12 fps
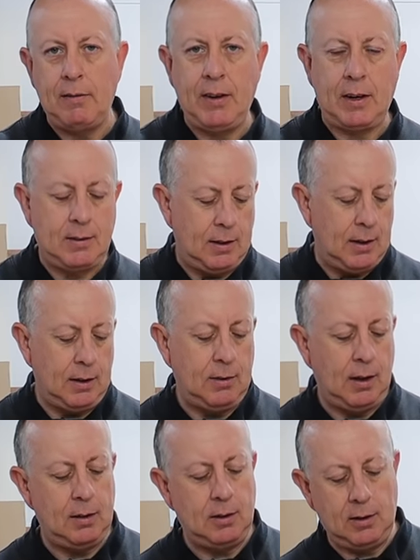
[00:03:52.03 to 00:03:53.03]
of fixing
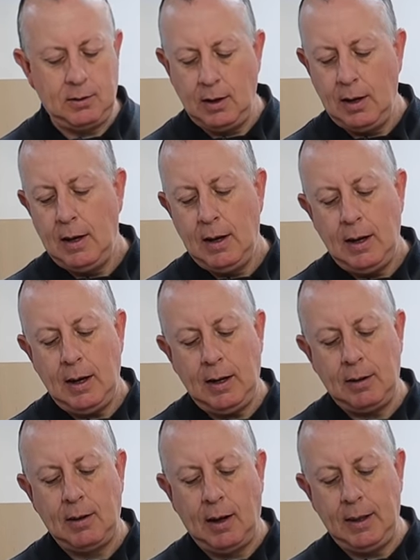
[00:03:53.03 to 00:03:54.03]
these hinges,
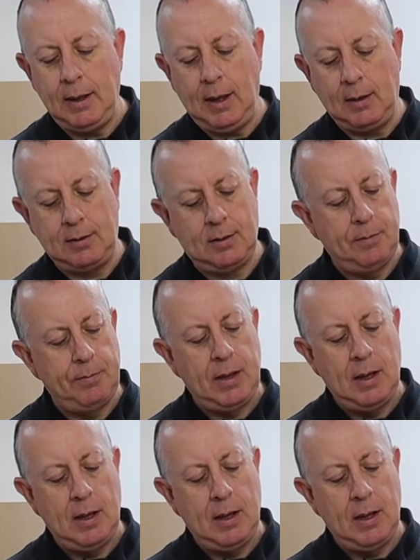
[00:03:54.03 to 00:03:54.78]
and it's like this.